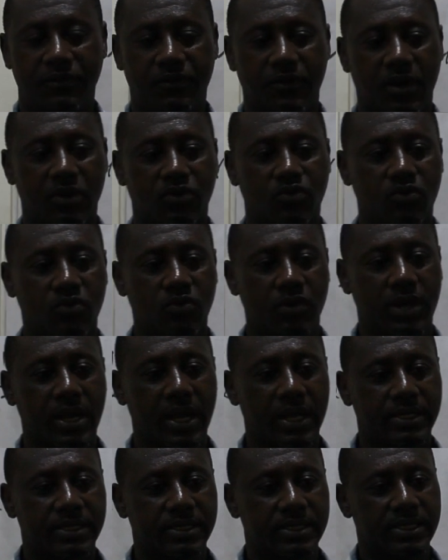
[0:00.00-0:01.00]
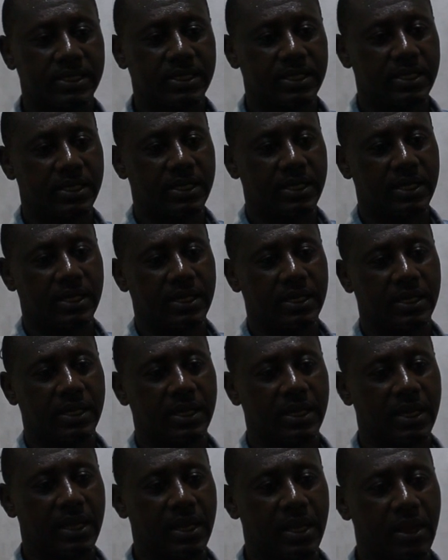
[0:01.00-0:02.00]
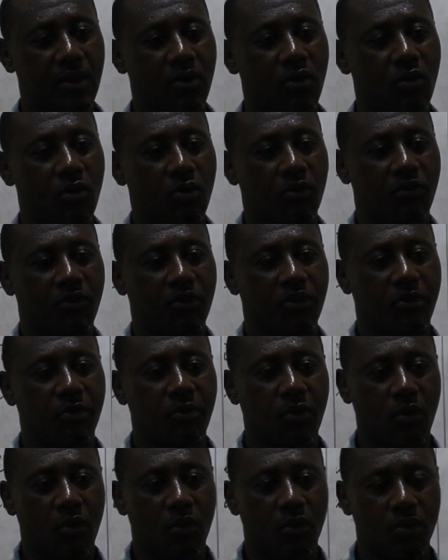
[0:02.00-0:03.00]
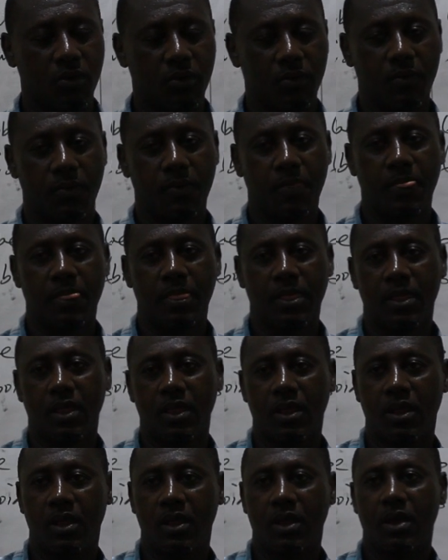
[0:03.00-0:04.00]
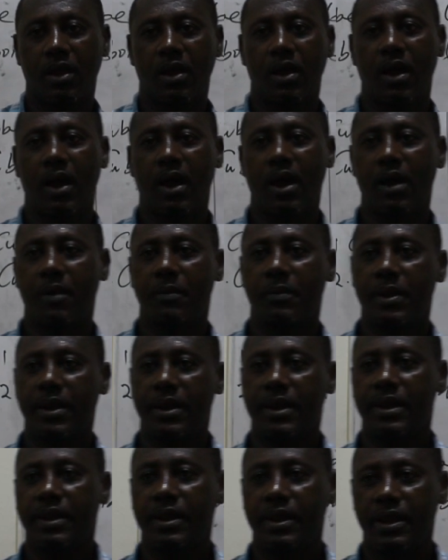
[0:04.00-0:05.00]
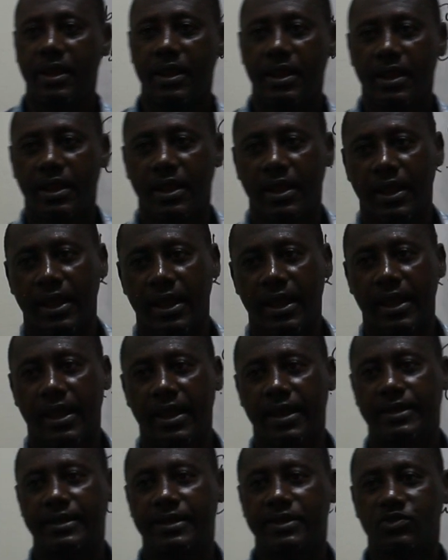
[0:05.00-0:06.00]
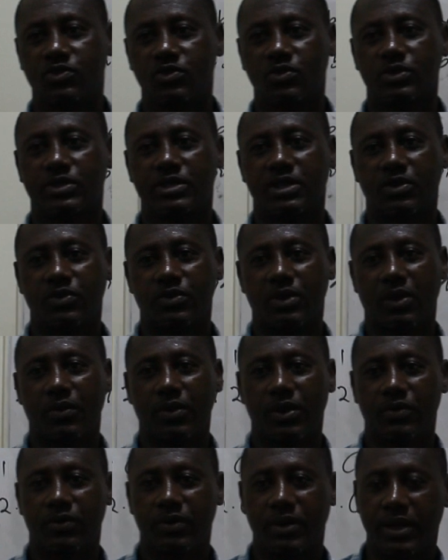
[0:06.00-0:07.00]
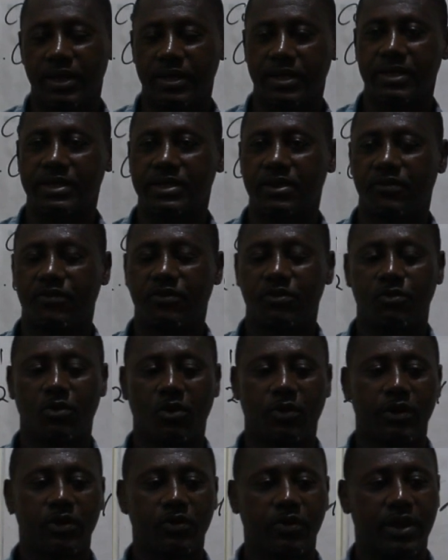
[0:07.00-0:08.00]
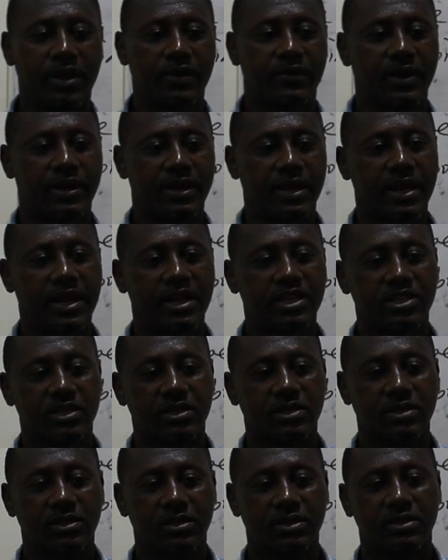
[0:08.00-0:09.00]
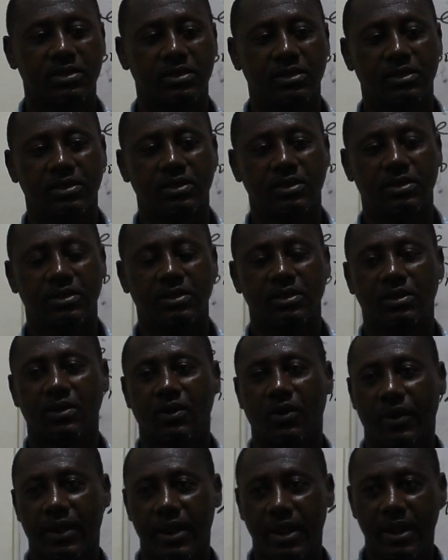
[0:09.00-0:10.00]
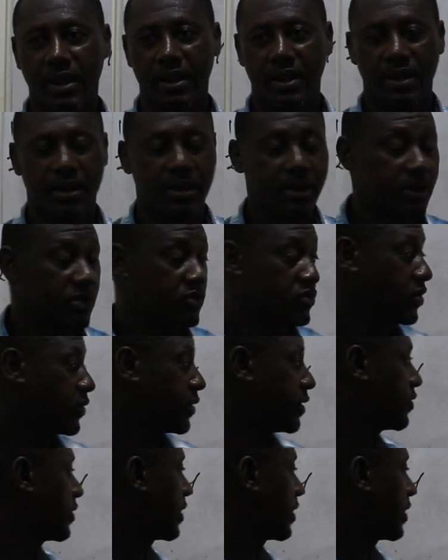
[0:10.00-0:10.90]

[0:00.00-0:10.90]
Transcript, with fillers: if we were to look at a whole football, how many edges do you think we are going to get? Is the football going to get an edge? Okay, it's not